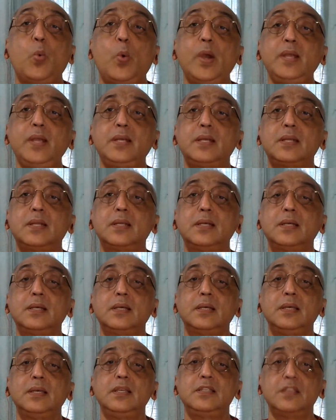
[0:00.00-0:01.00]
what
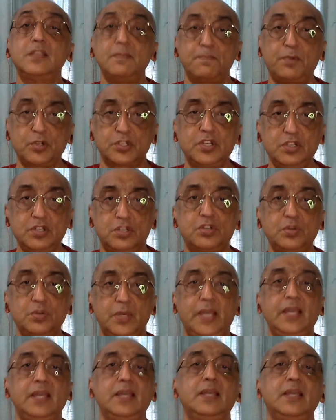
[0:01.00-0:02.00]
is important
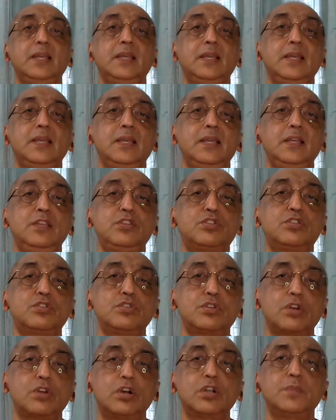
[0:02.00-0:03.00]
today is
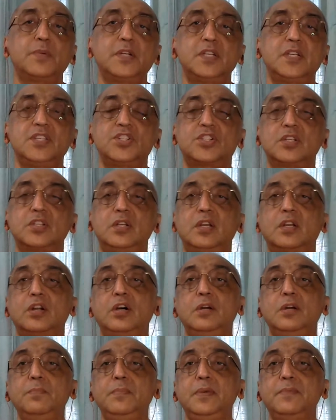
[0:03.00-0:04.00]
to talk about digital
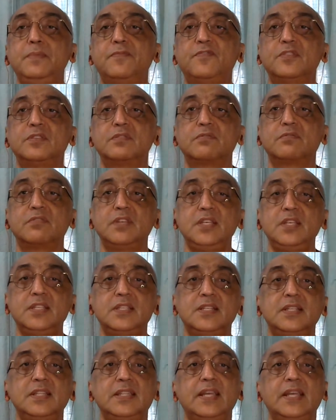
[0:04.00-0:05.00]
economy for the
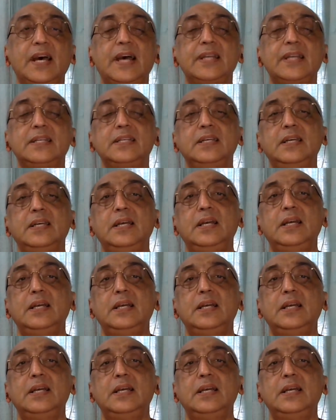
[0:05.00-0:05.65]
reason that